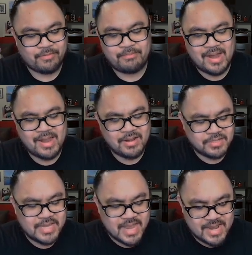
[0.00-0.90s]
my
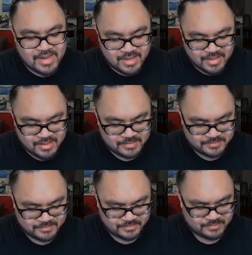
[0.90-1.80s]
understanding,
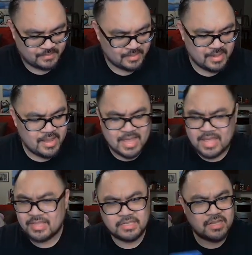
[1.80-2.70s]

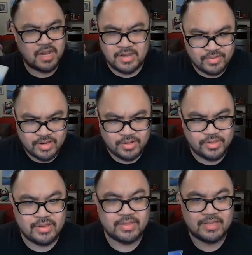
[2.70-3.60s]
and this is not even
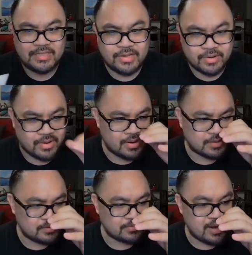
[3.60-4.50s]
including the secret
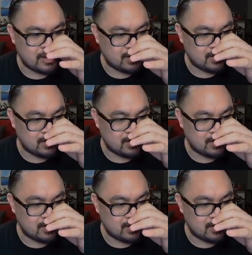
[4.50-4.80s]
arts, right?